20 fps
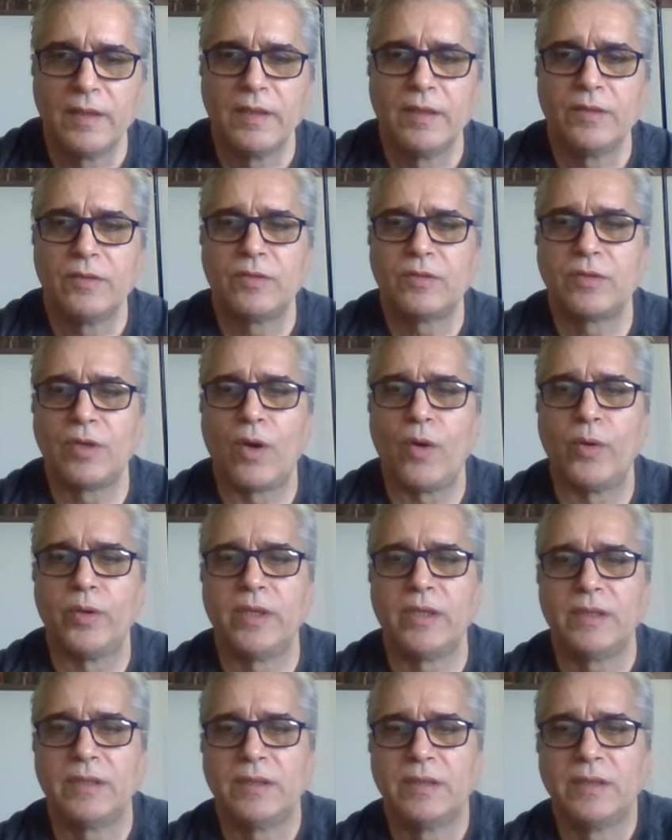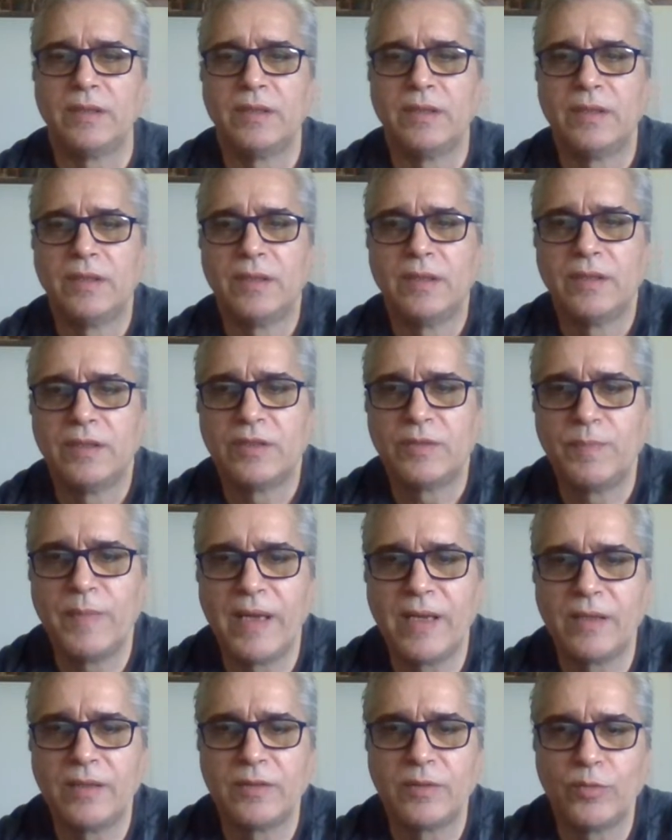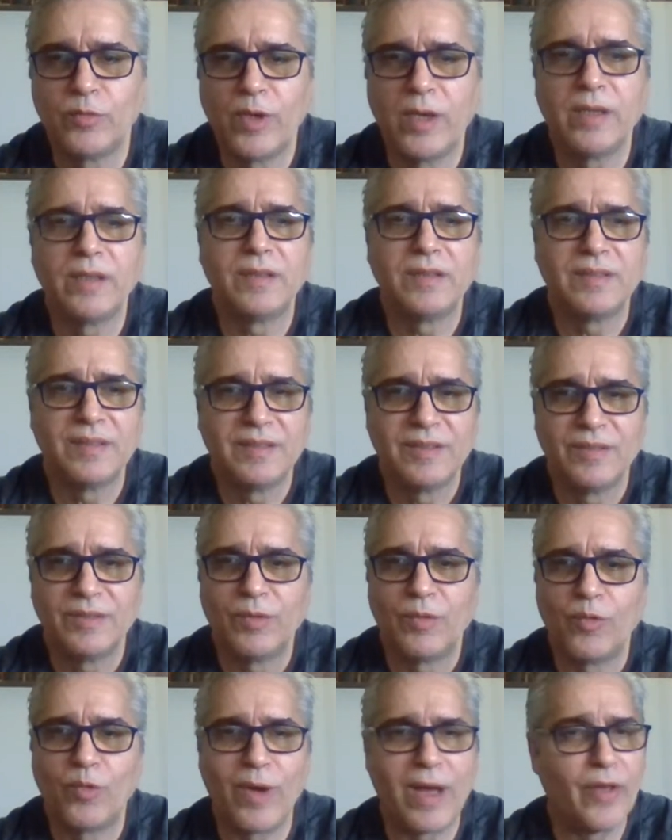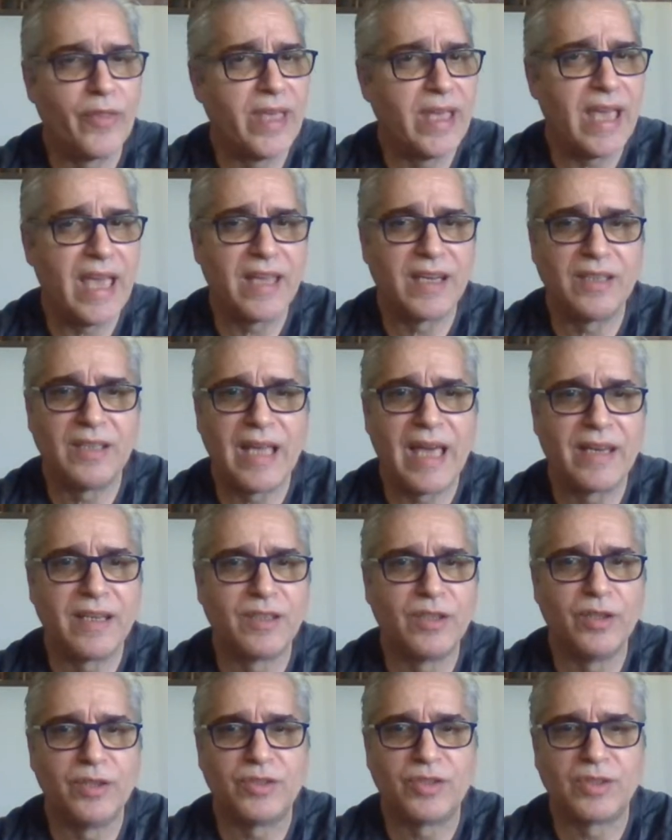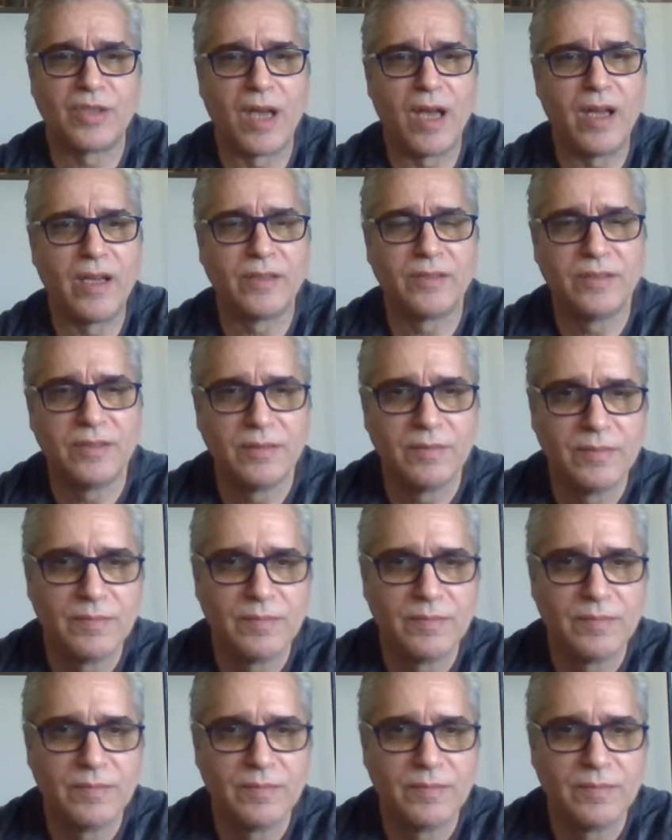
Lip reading: Tony, this man's right. Wow, they had a lot of good songs.